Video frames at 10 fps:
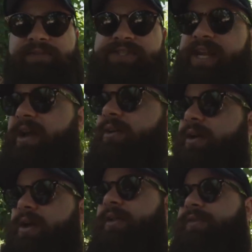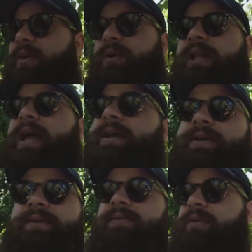for sale, they were like
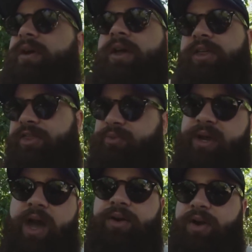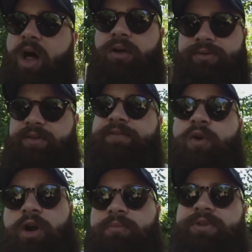$300 in the
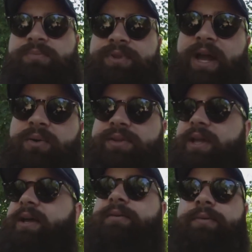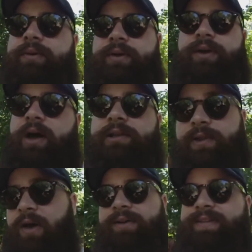forums, but that was like a
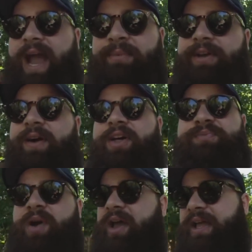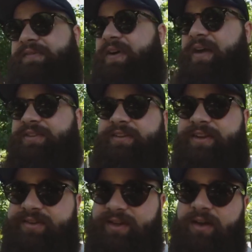long time ago. That was probably like 5-6
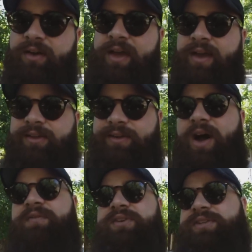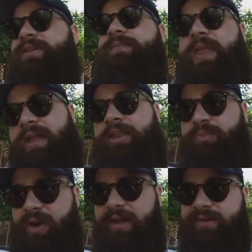years ago. So obviously the
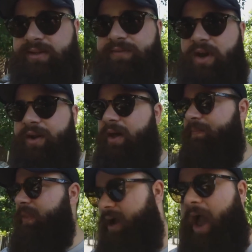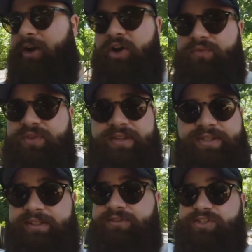prices have gone up. I don't know if these
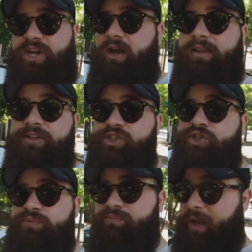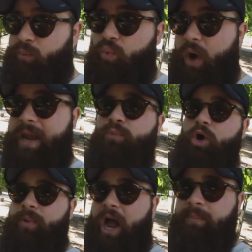things have just gotten like way
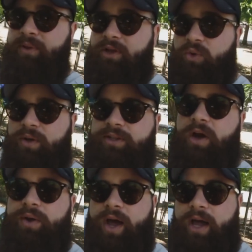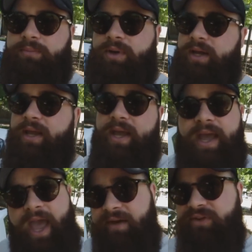more popular or what's going on, but
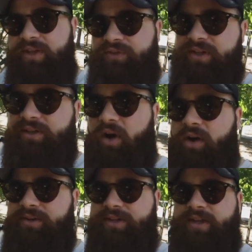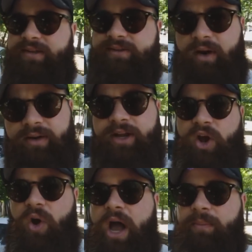everything for these cars is starting to
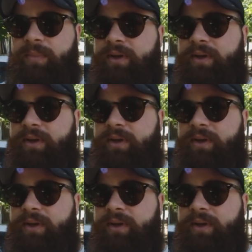go up.